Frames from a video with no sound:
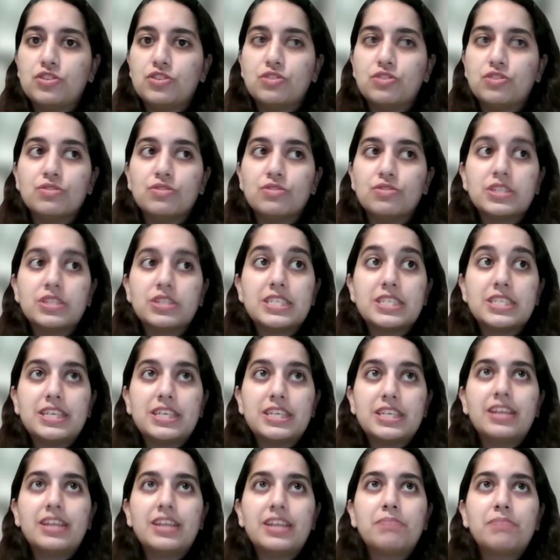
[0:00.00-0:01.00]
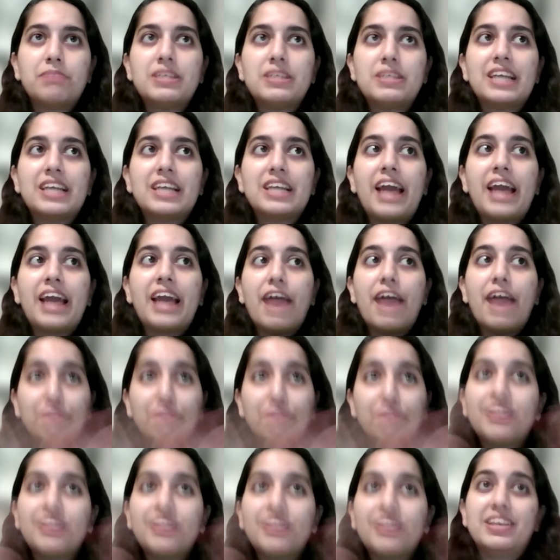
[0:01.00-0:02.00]
you, to see that basically
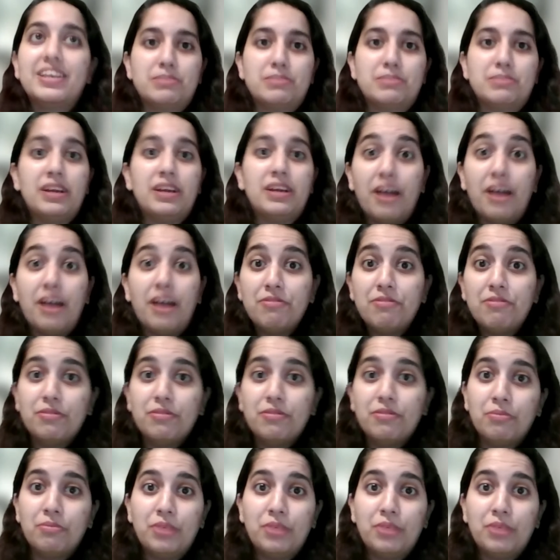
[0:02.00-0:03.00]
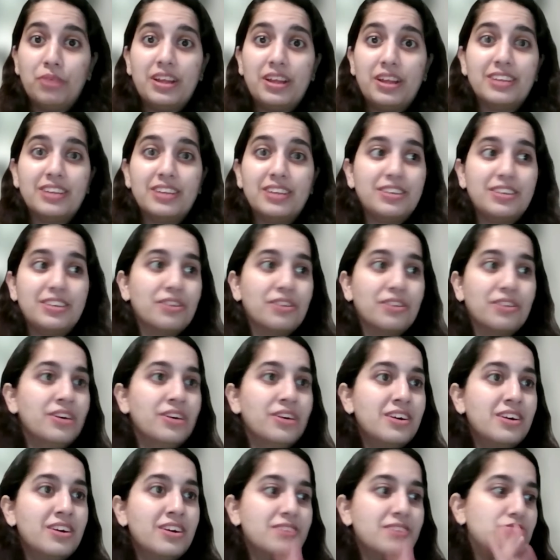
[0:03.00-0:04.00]
everything is made up with it,
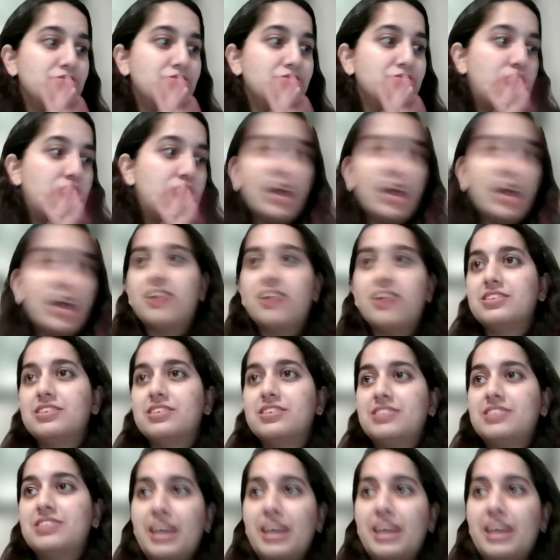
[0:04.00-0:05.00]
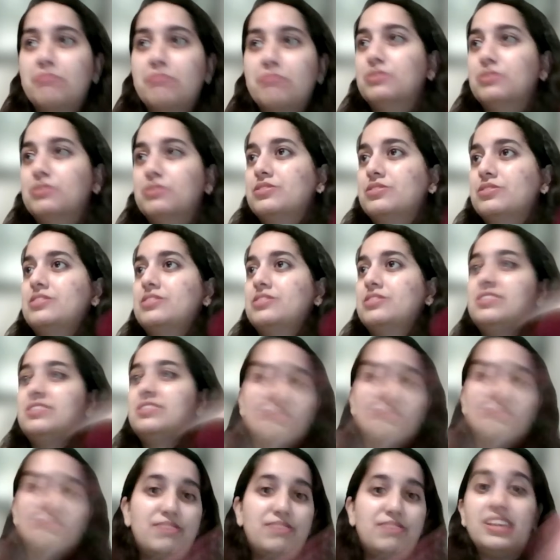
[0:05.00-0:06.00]
chairs, tables,
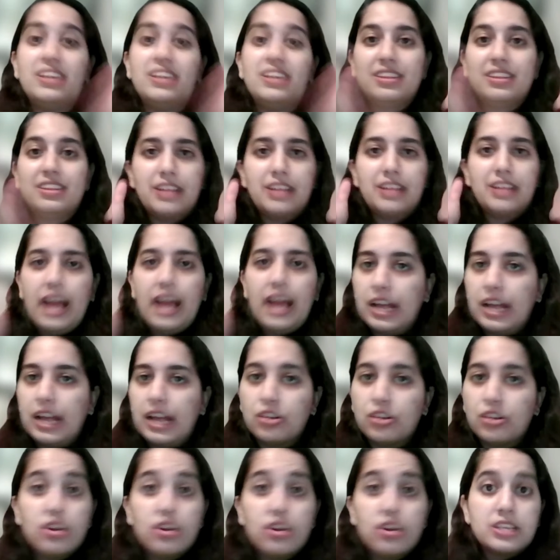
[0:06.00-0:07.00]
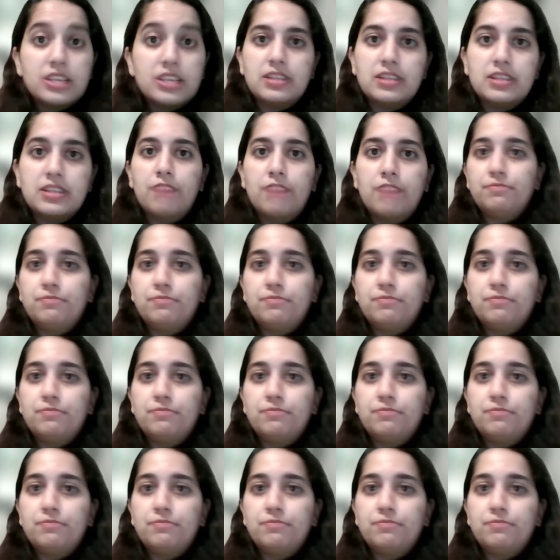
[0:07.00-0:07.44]
TV, the electronic stuff.